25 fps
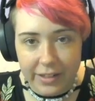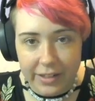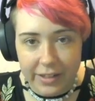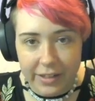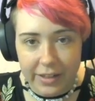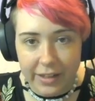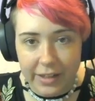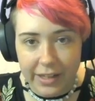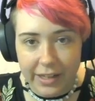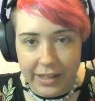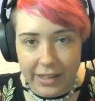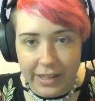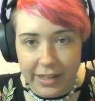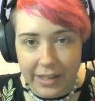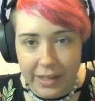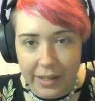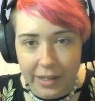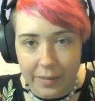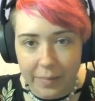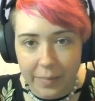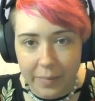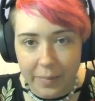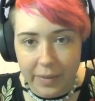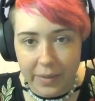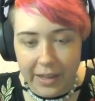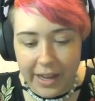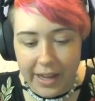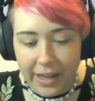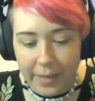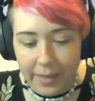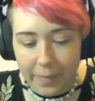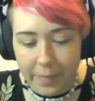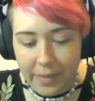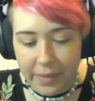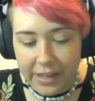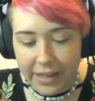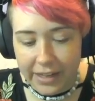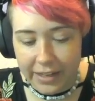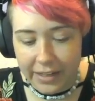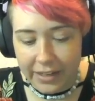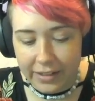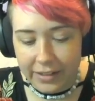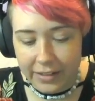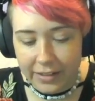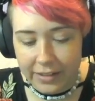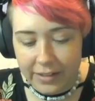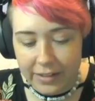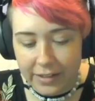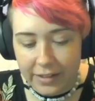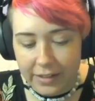the black
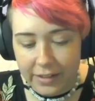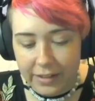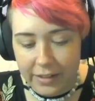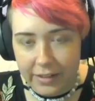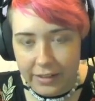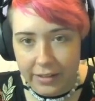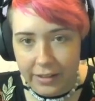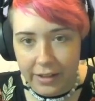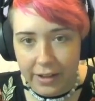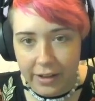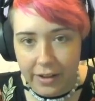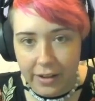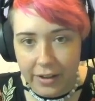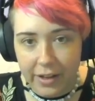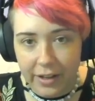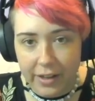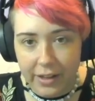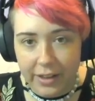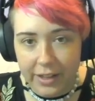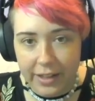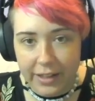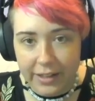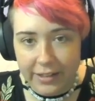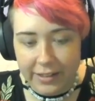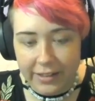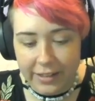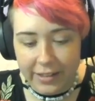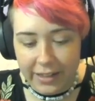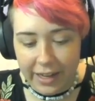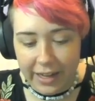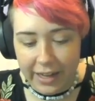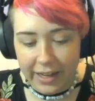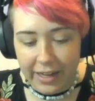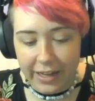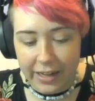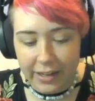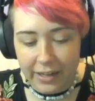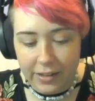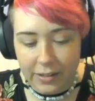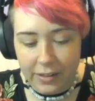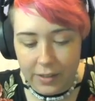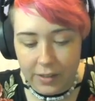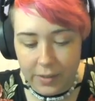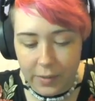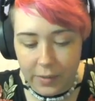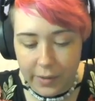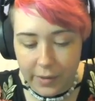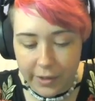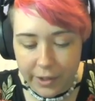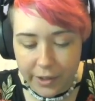beads on this side
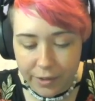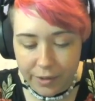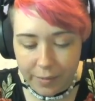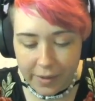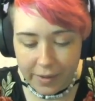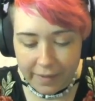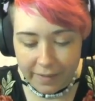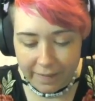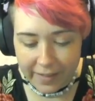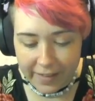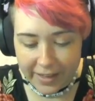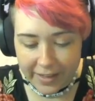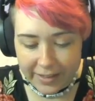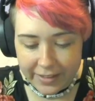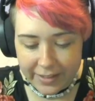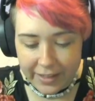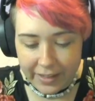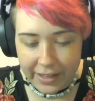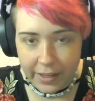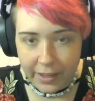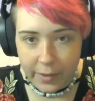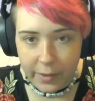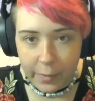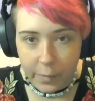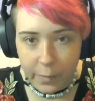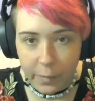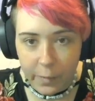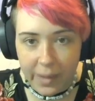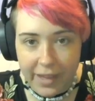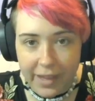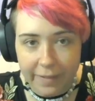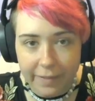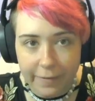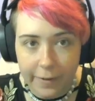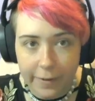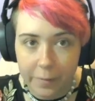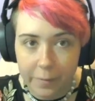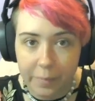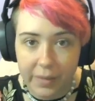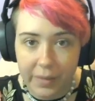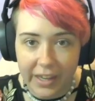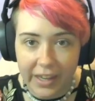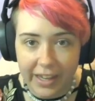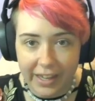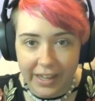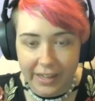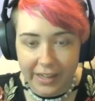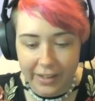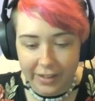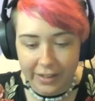to all be facing away from
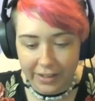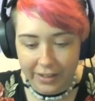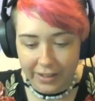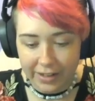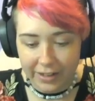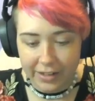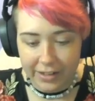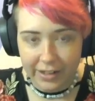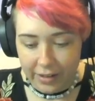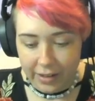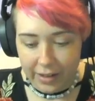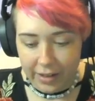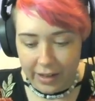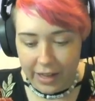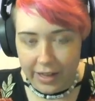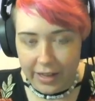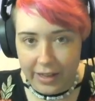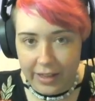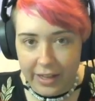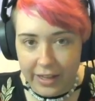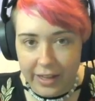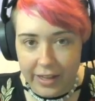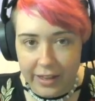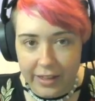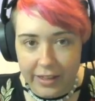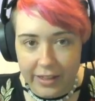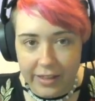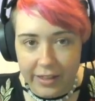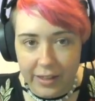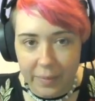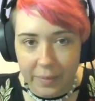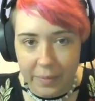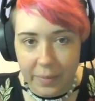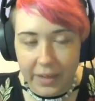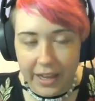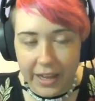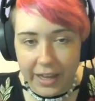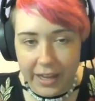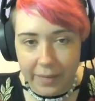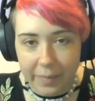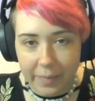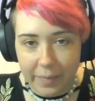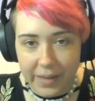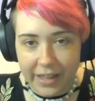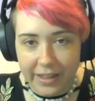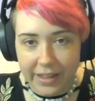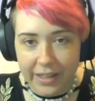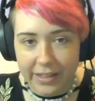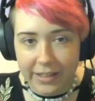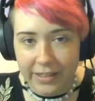me, and then the black
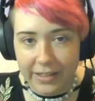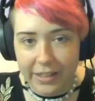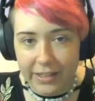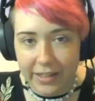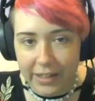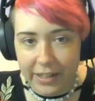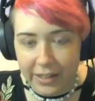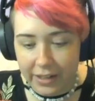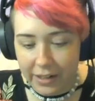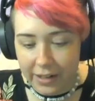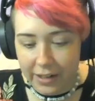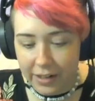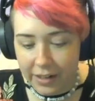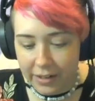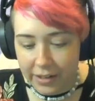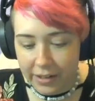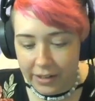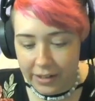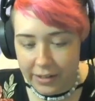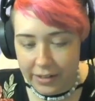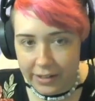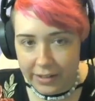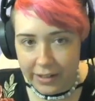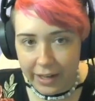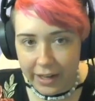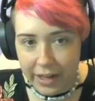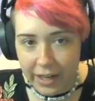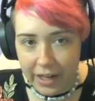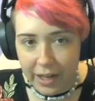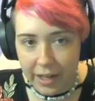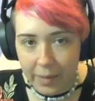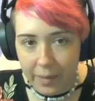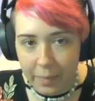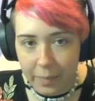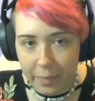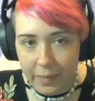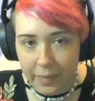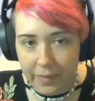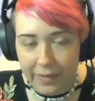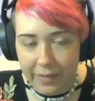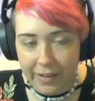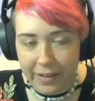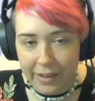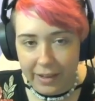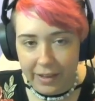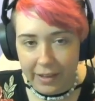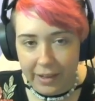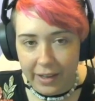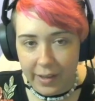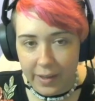bead that's here on the top,
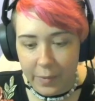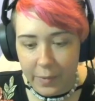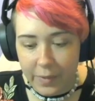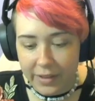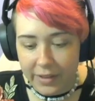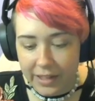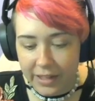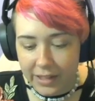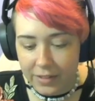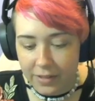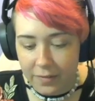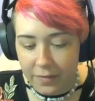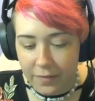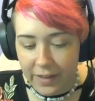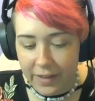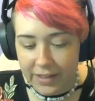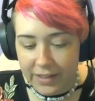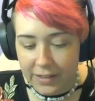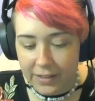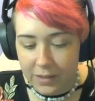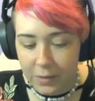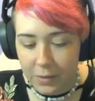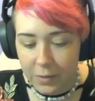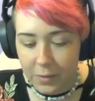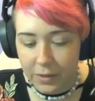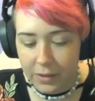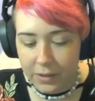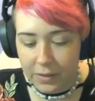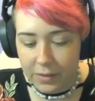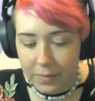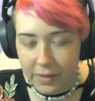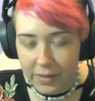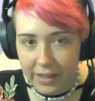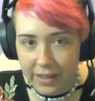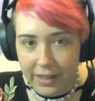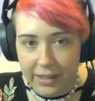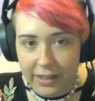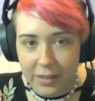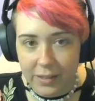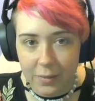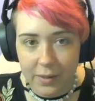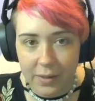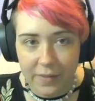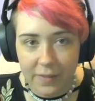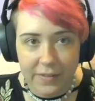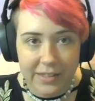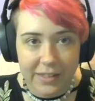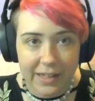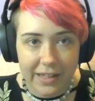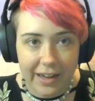I want that to face towards me. That's one of
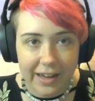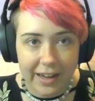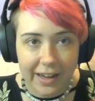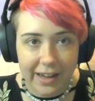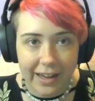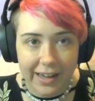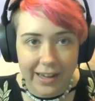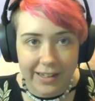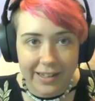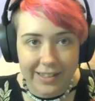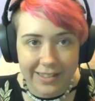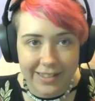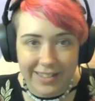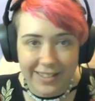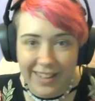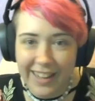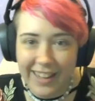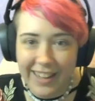his eyes.